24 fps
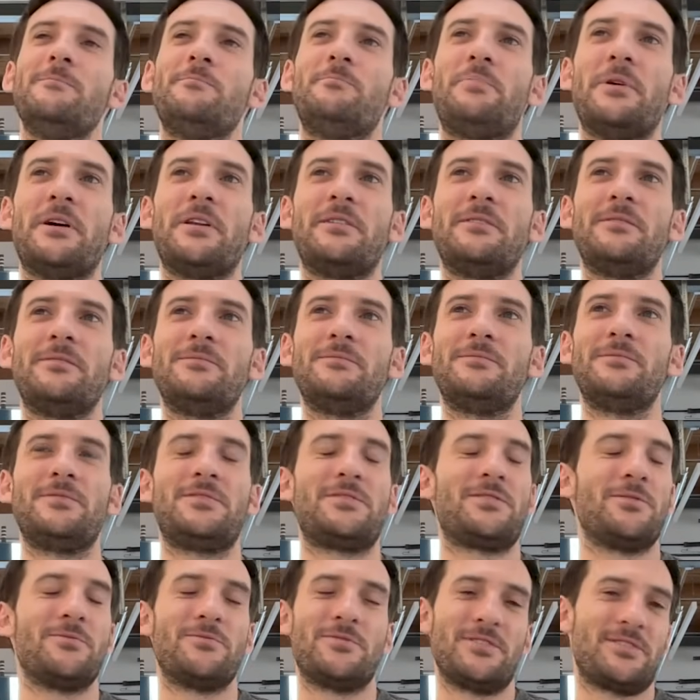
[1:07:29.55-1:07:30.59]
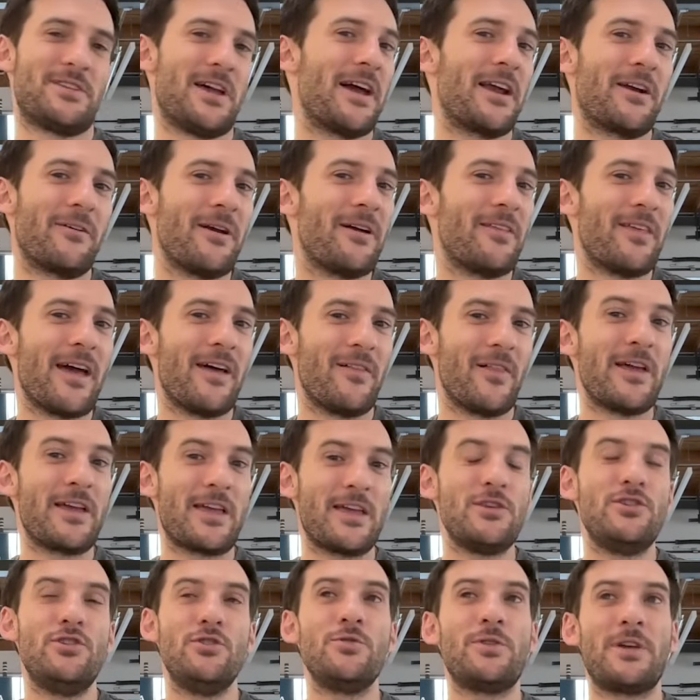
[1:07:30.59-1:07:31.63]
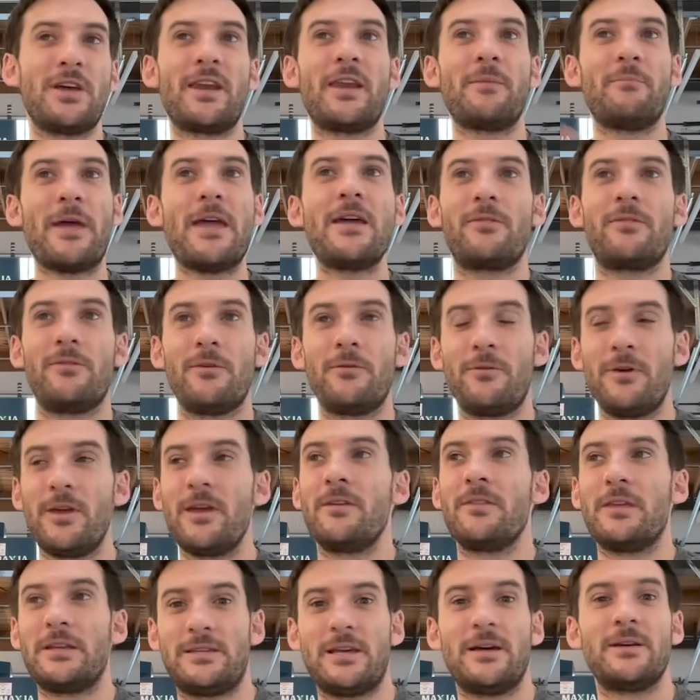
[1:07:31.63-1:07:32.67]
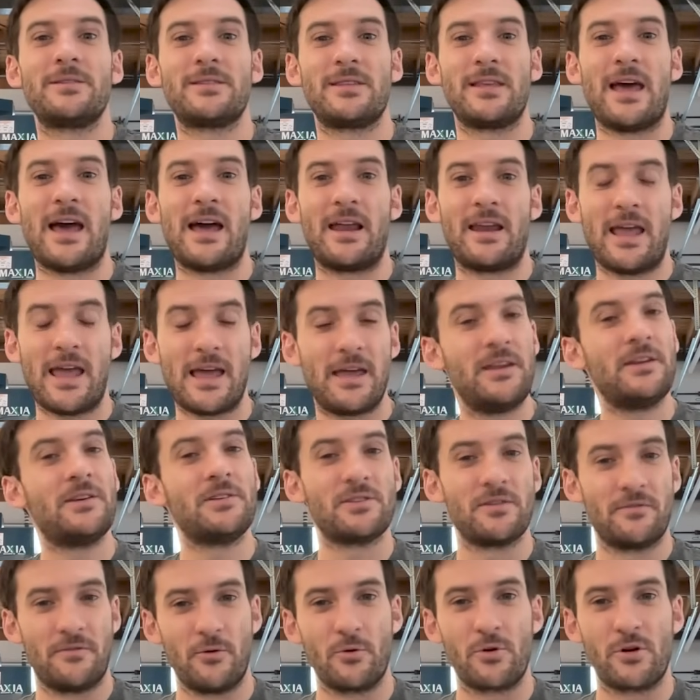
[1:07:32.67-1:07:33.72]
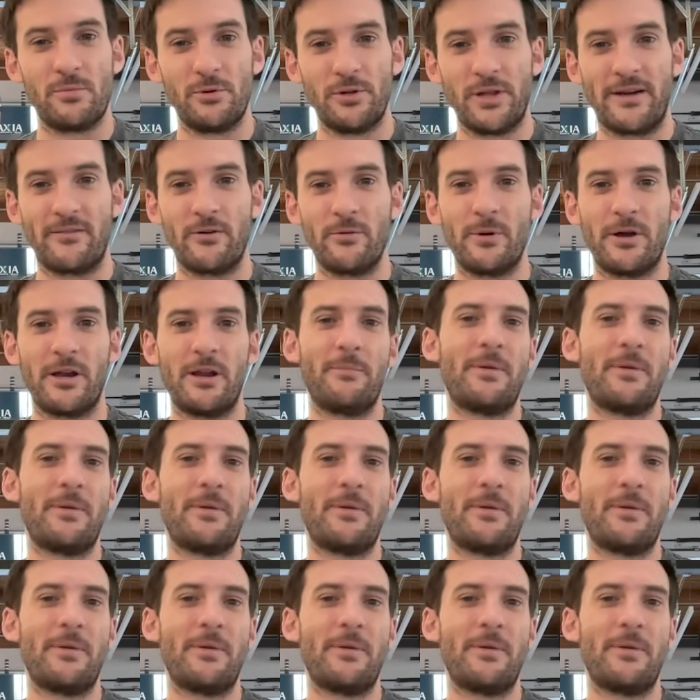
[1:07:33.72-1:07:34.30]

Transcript: But so design around that, like, you can make the thing that does that, and it is affordable to everybody.